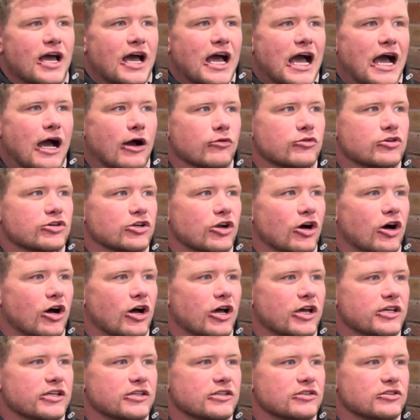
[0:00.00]
how can
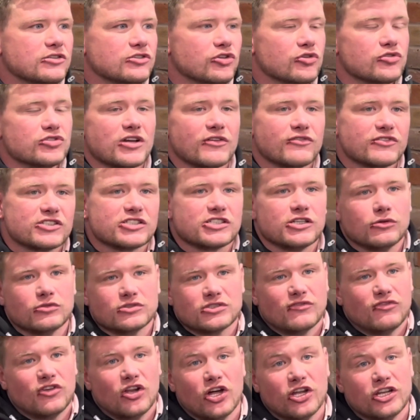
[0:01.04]
I use other skills
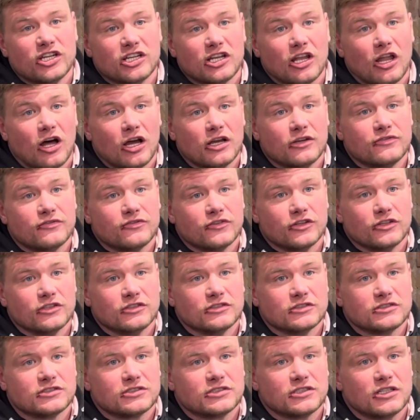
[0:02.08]
I've learned in life
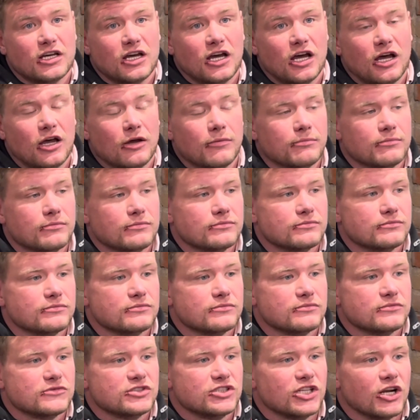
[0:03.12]
and
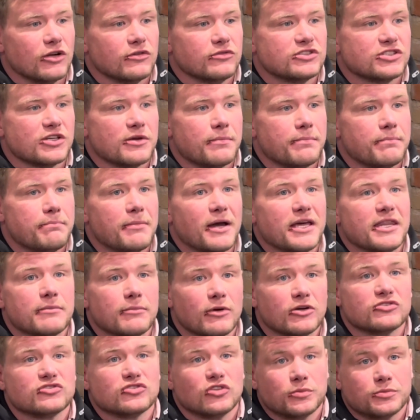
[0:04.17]
to make the
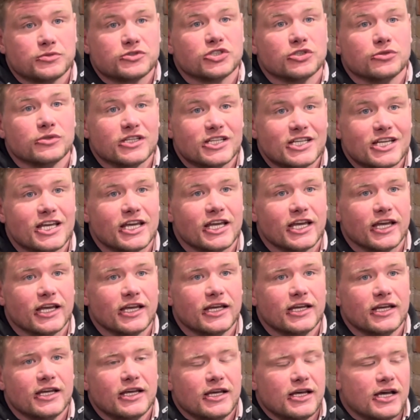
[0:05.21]
most of the opportunity here,
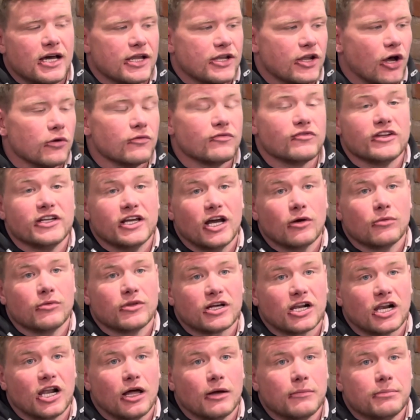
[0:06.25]
and hopefully help the
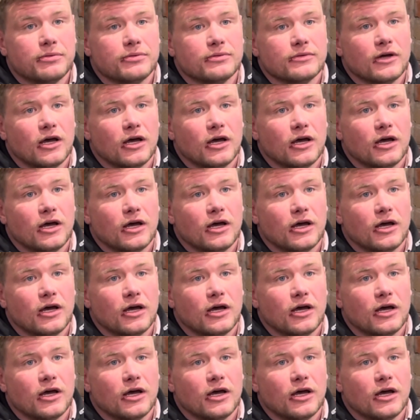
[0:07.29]
club